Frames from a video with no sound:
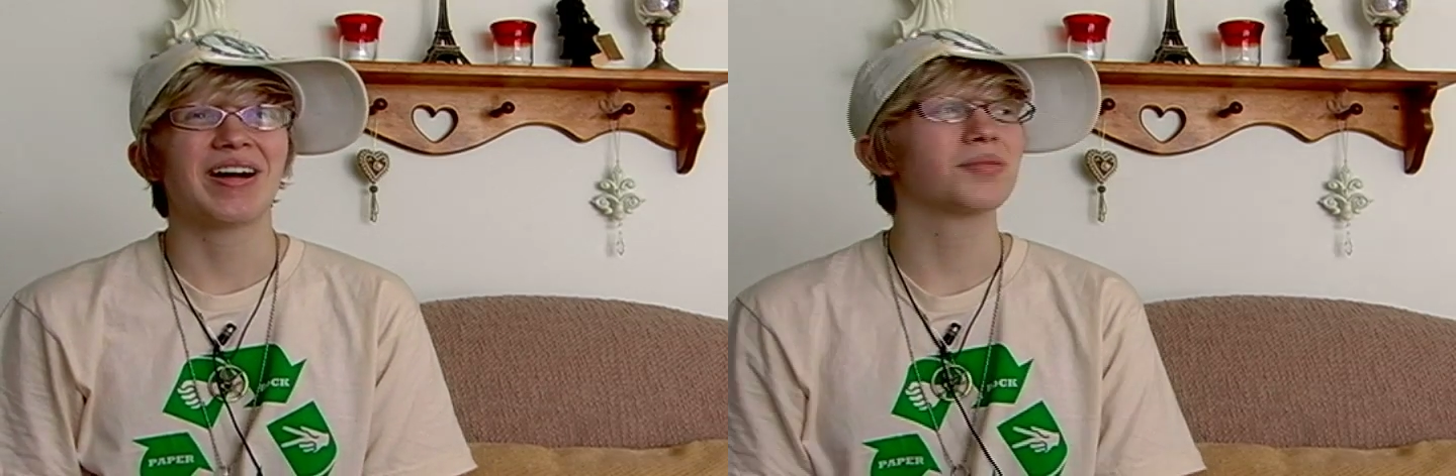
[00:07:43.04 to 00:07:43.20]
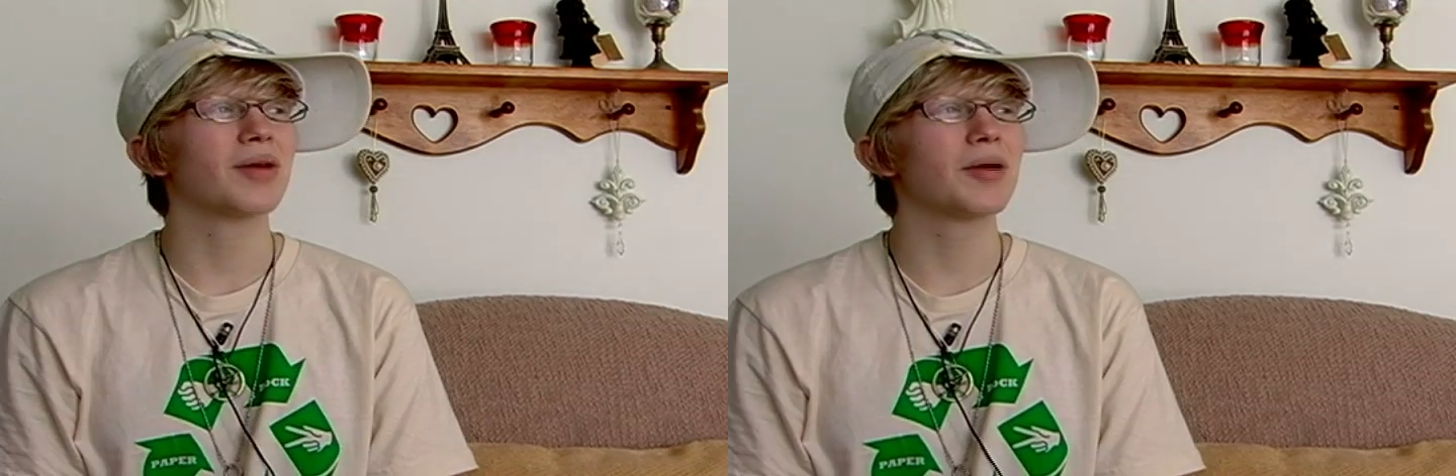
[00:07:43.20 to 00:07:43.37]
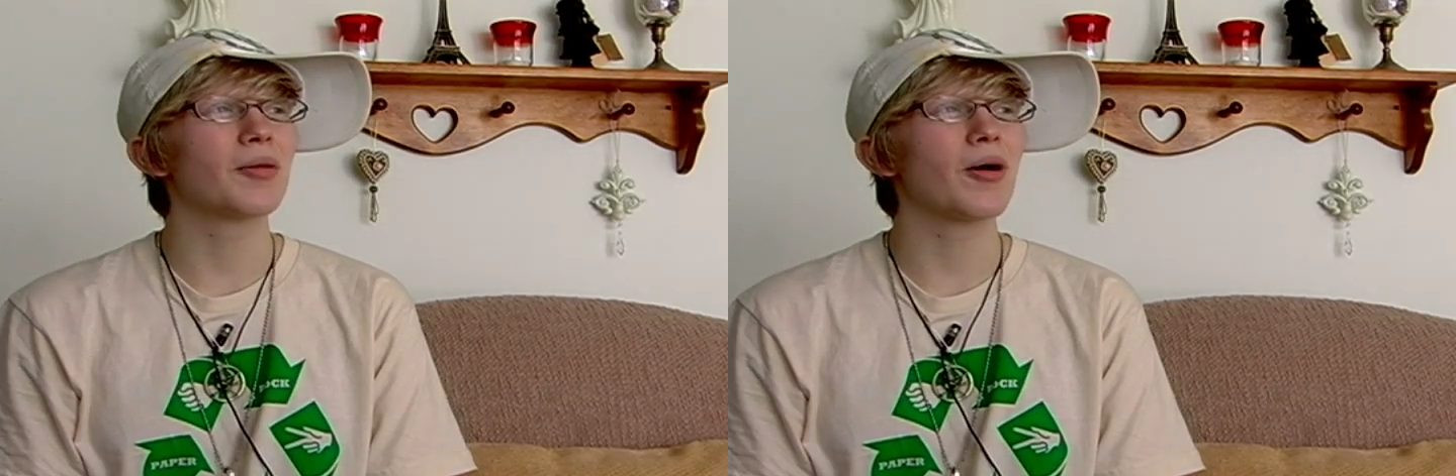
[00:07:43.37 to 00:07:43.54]

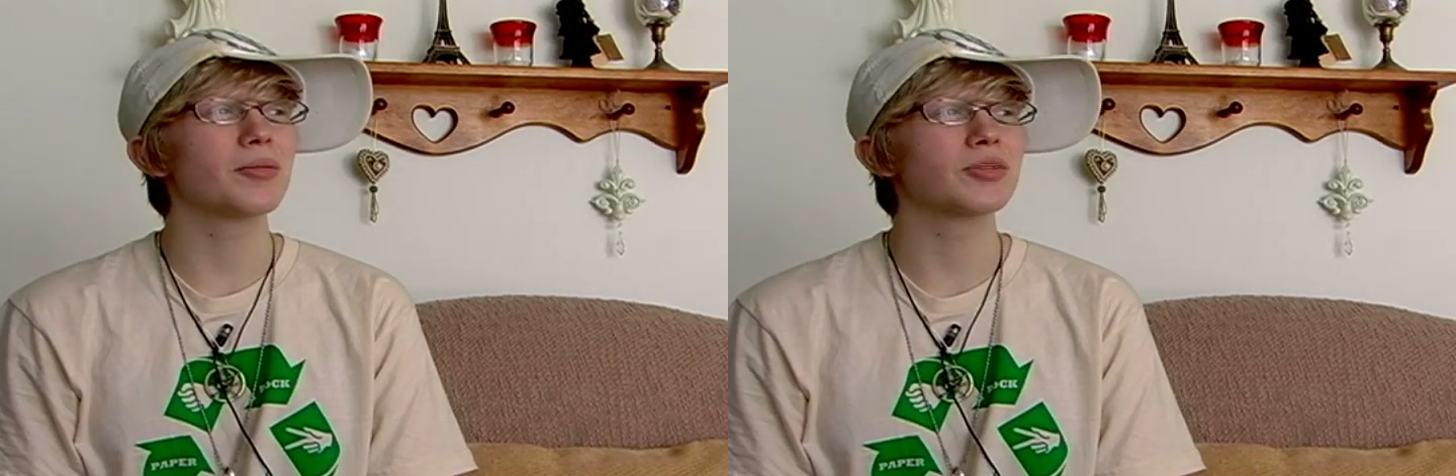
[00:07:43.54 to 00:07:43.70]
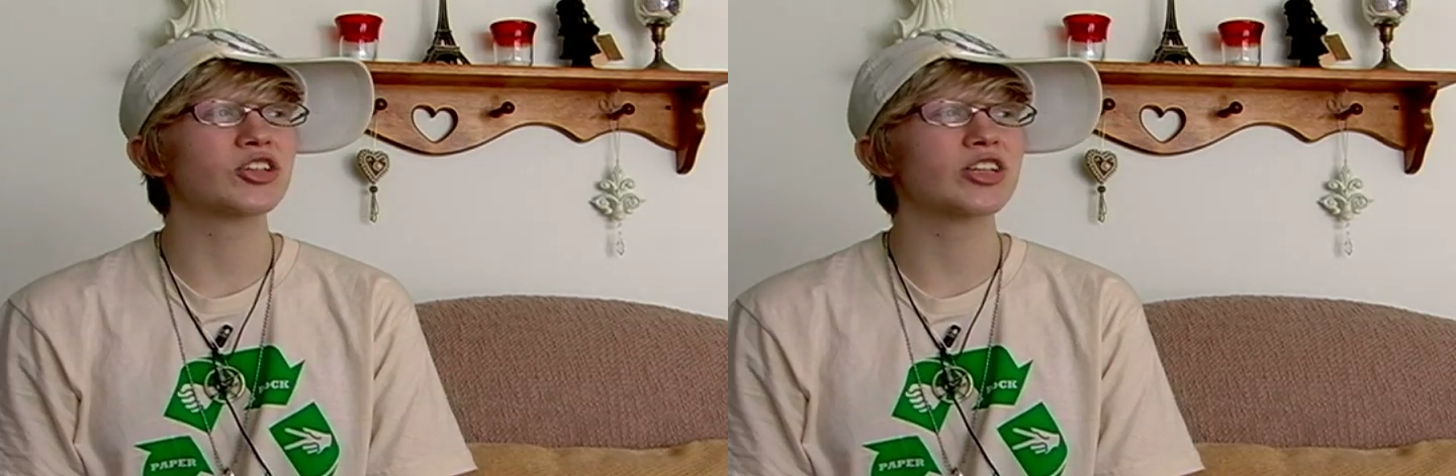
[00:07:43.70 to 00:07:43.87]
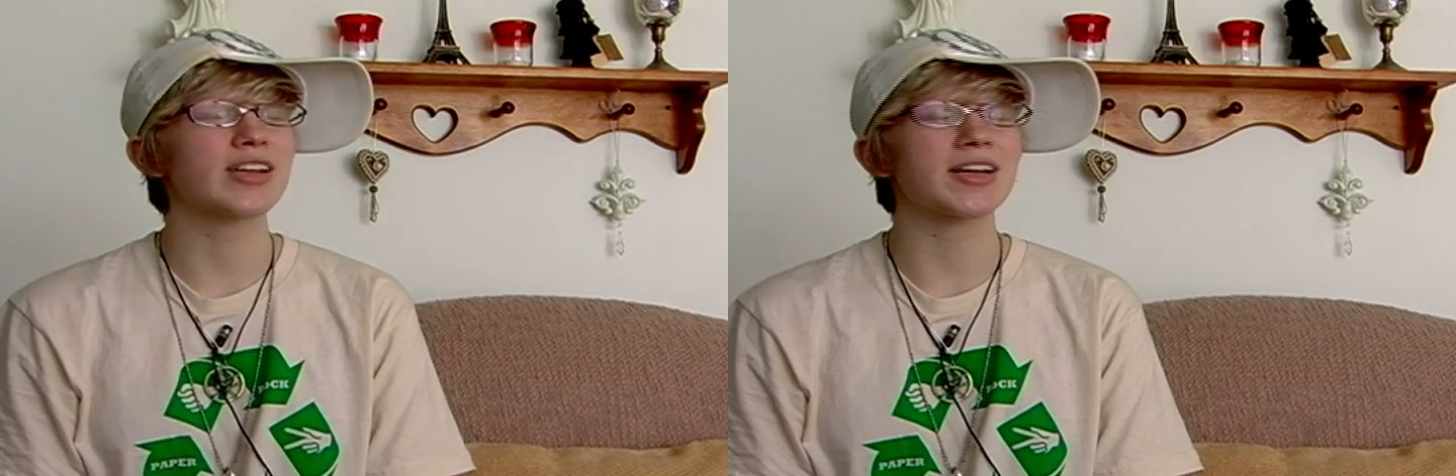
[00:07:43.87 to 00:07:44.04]
My mom,
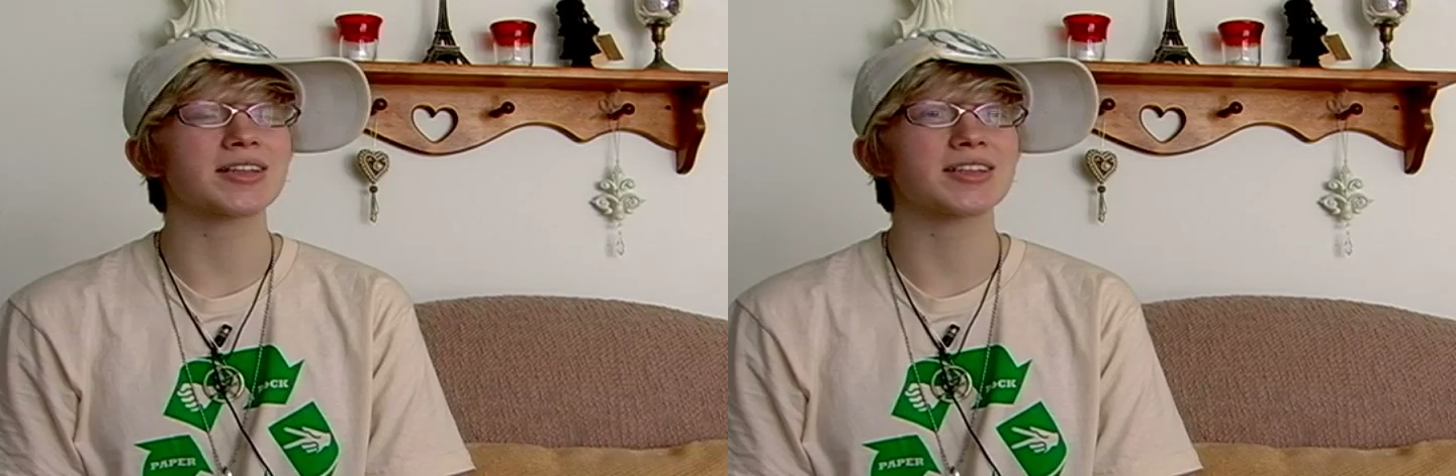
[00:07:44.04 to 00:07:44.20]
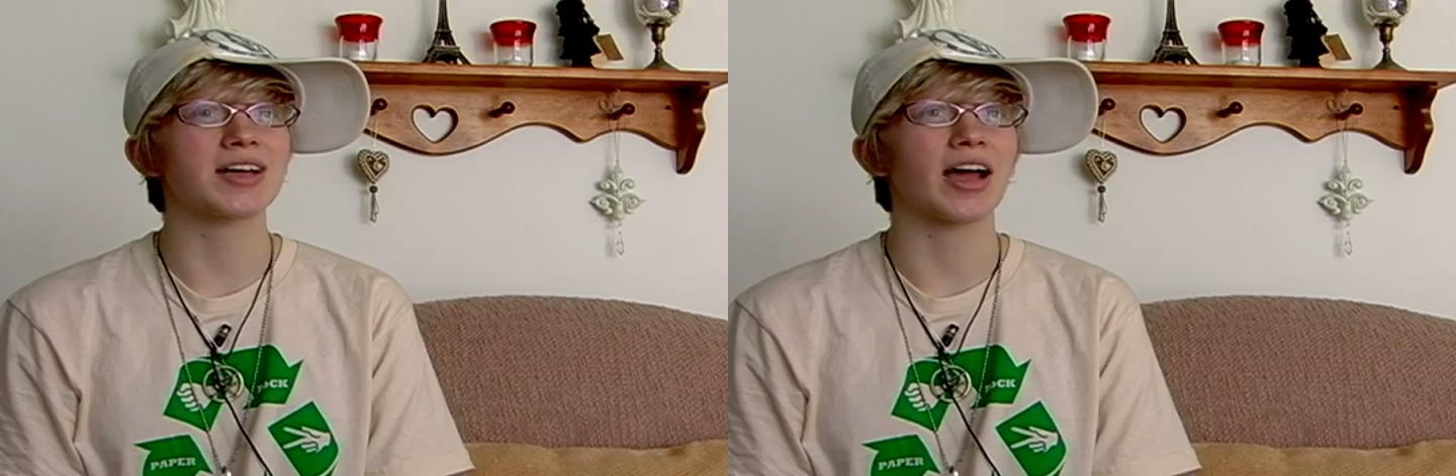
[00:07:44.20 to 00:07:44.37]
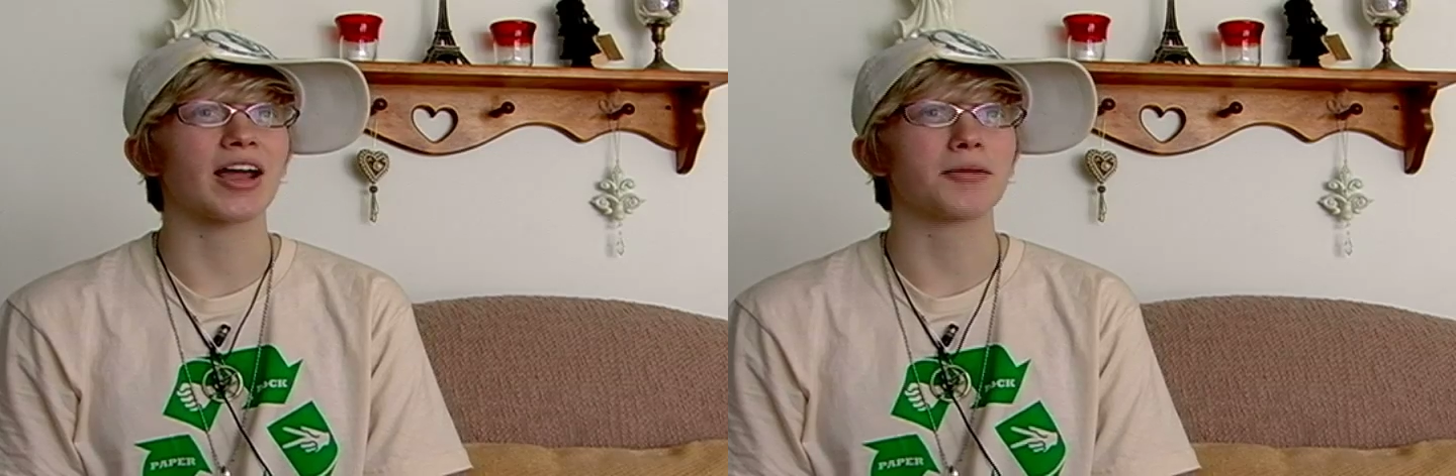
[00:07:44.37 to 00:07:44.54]
she likes
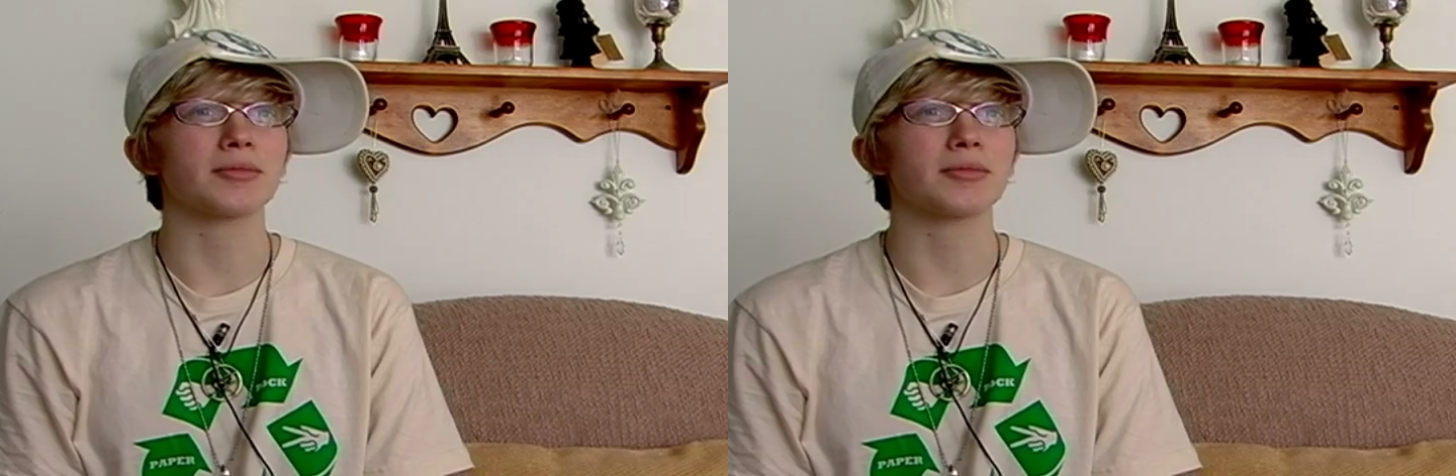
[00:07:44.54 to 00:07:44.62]
the Hayao